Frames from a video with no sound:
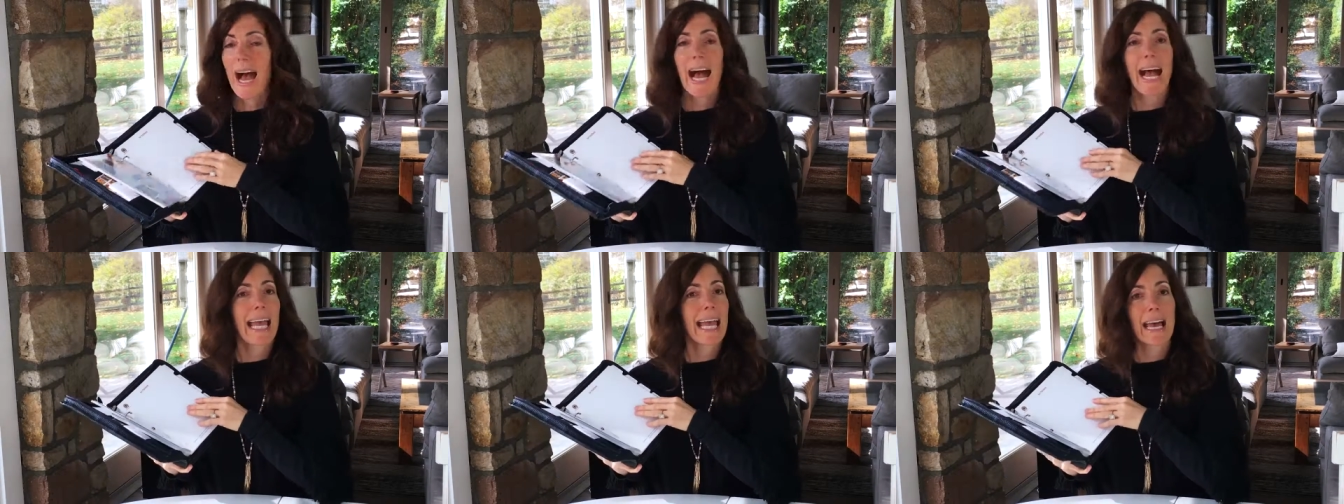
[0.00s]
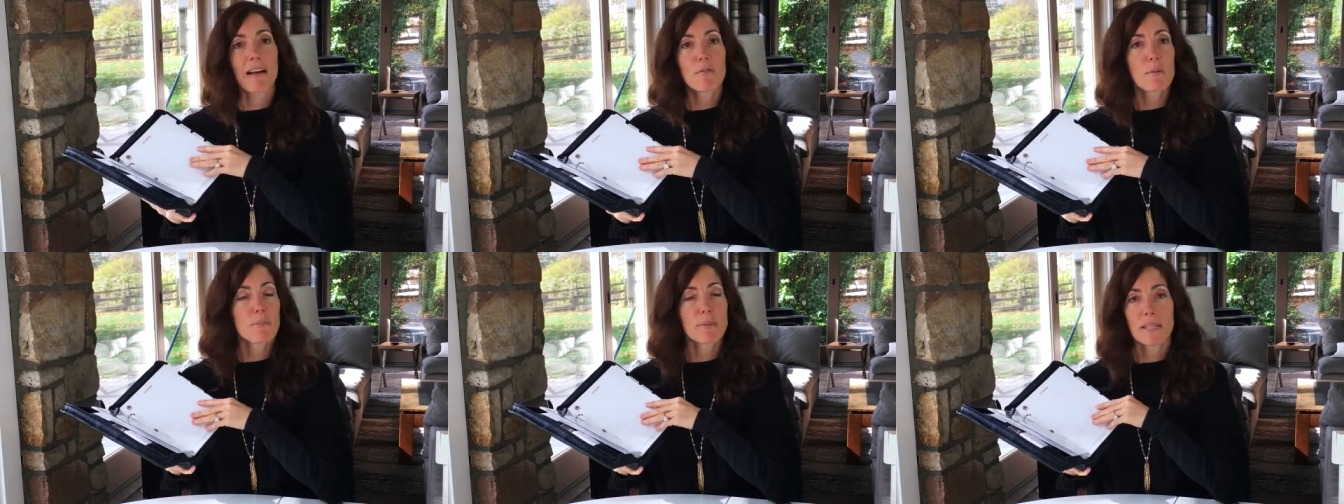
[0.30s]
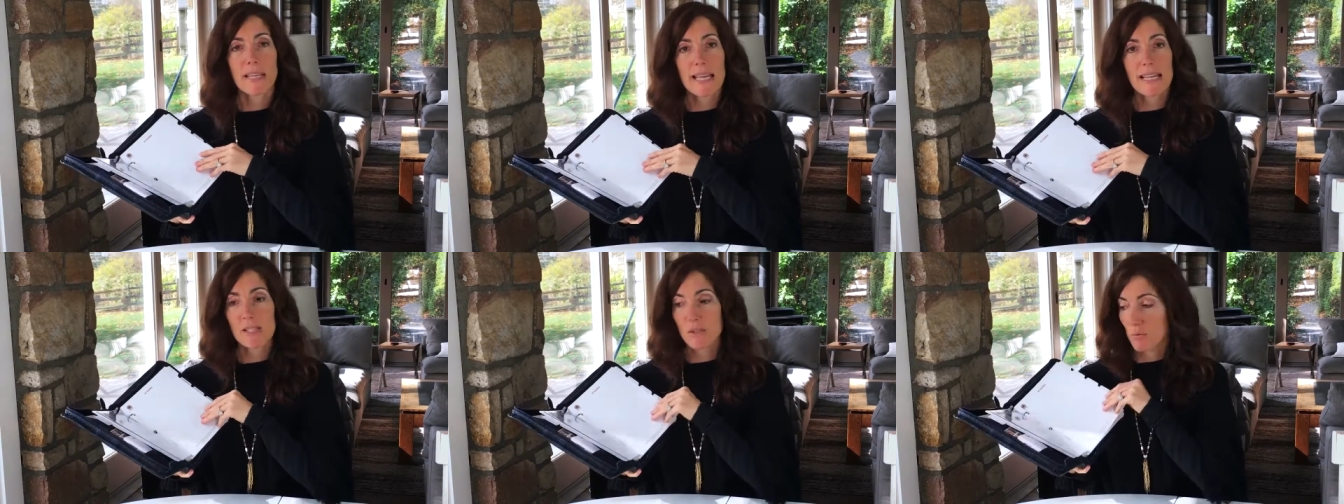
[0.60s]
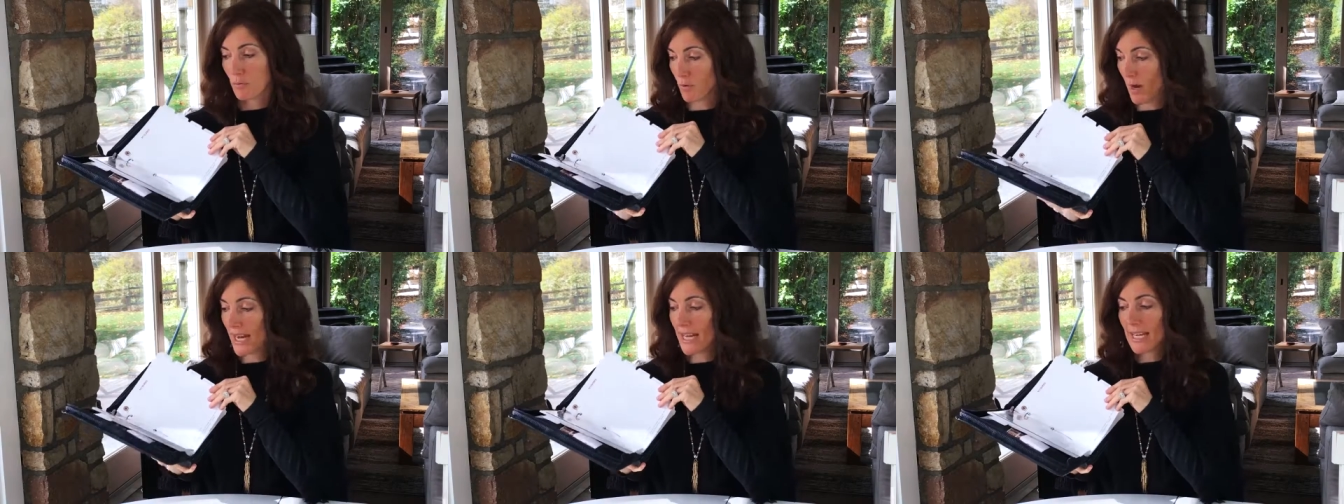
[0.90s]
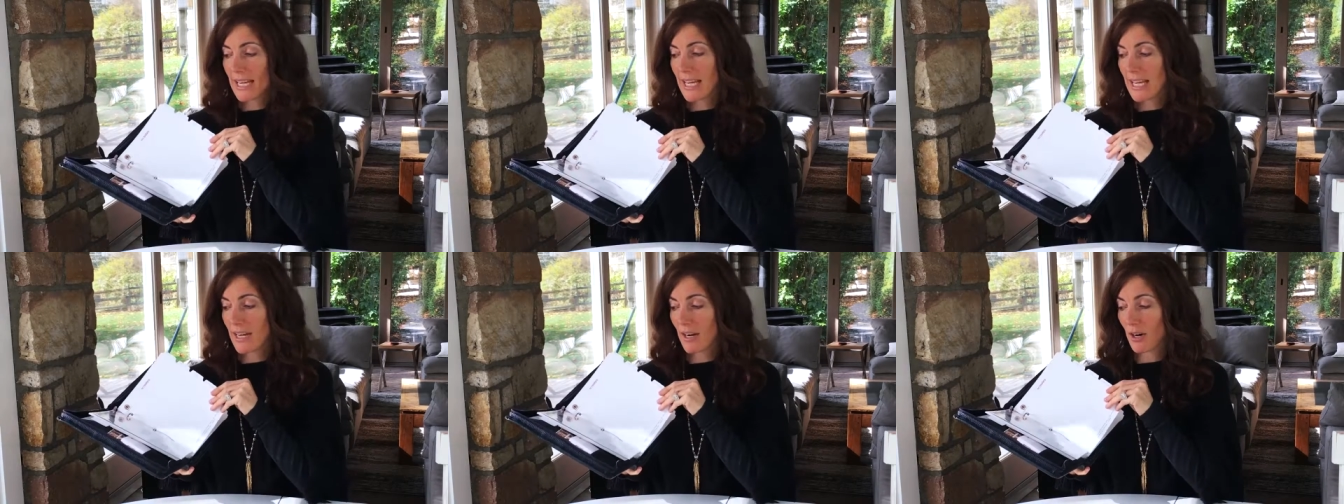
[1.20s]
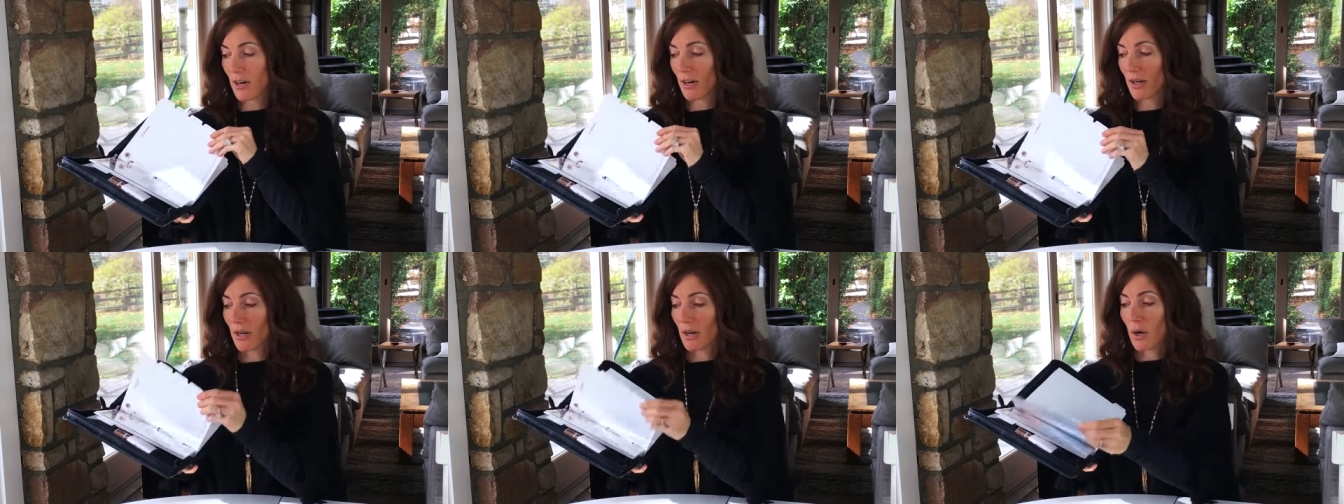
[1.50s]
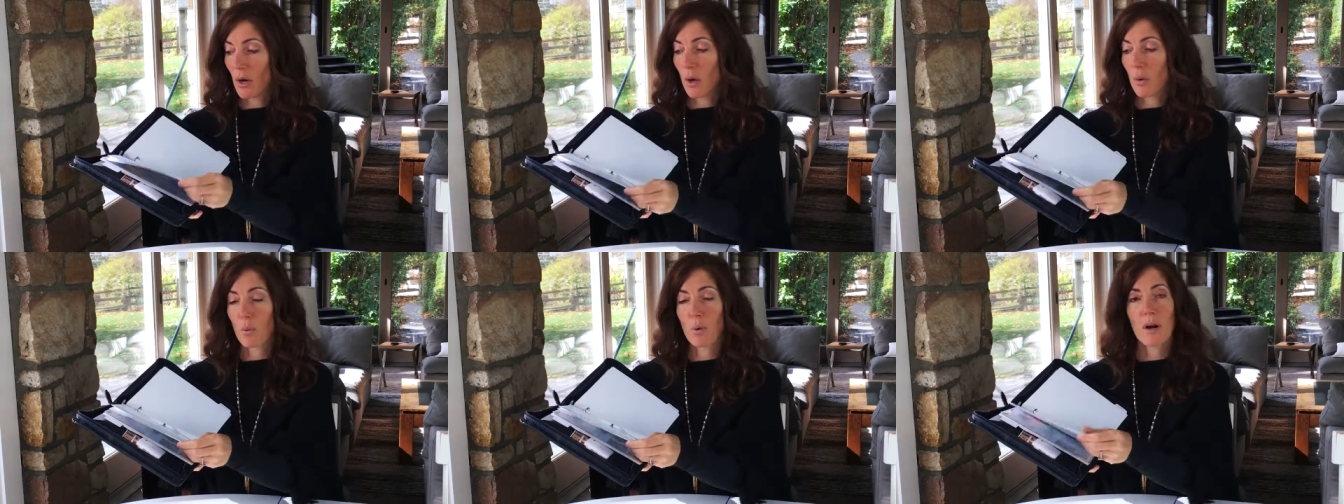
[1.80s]
I have a place right here
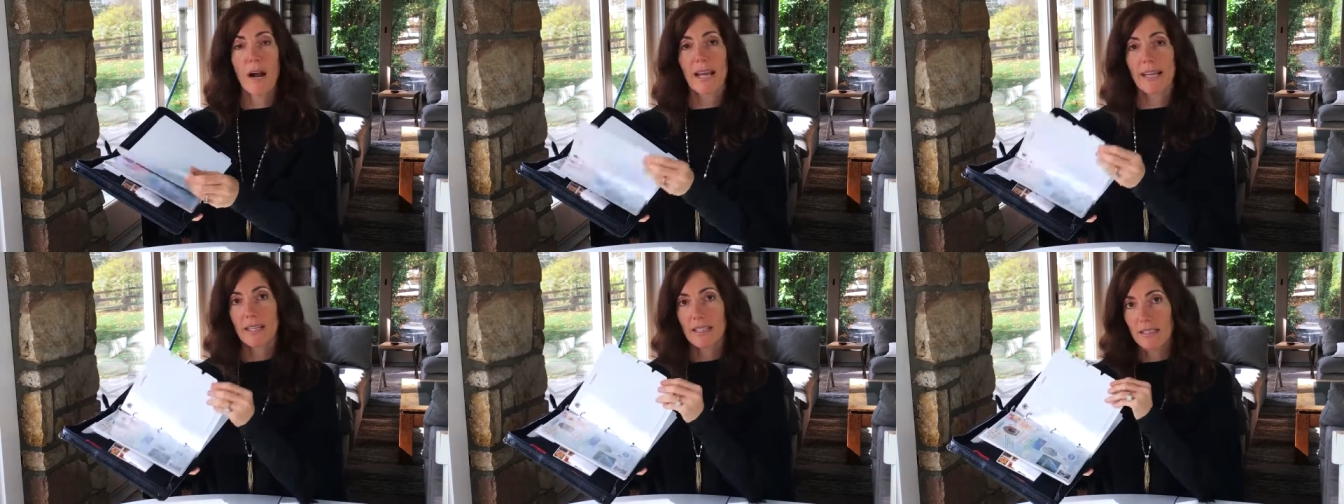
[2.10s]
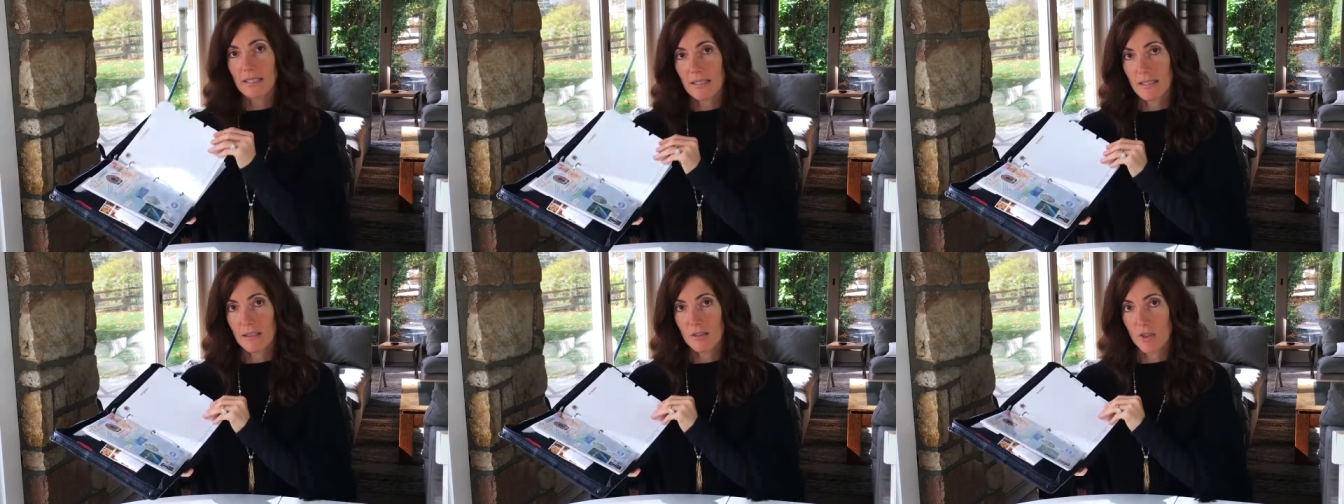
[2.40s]
where I can